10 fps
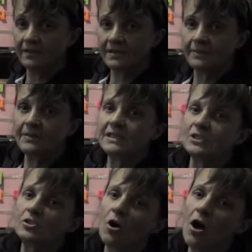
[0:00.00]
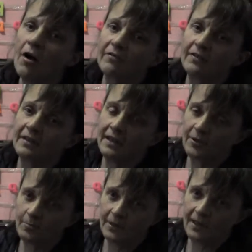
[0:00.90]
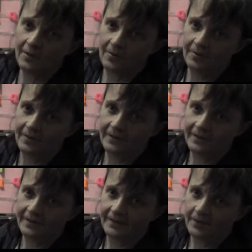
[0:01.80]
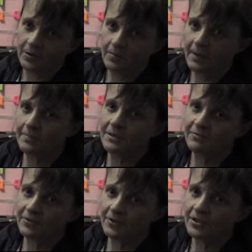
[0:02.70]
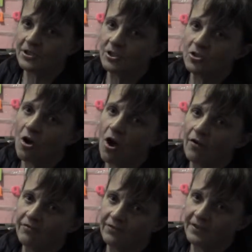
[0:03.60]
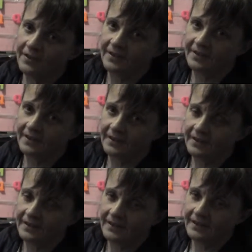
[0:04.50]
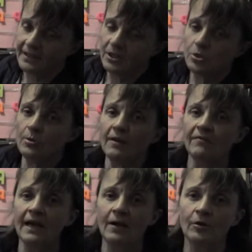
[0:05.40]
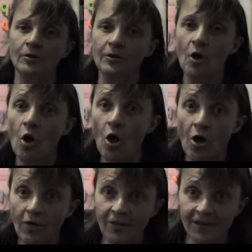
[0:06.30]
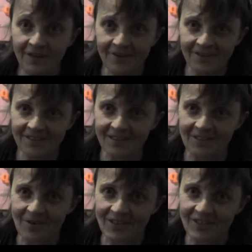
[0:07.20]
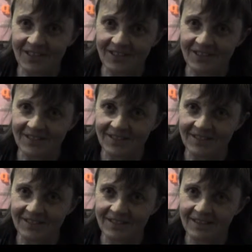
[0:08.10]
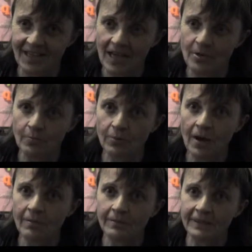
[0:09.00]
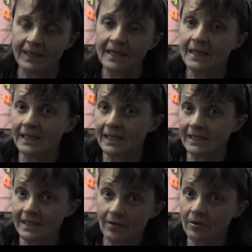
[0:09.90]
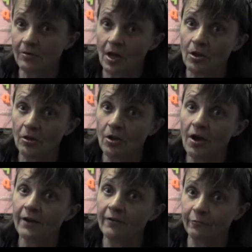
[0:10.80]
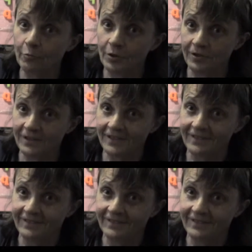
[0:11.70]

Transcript: Something soft, like your pillow or your puppy's fur, soft. You have now learned all the letters. Congratulations. And you probably can sound out a lot of words.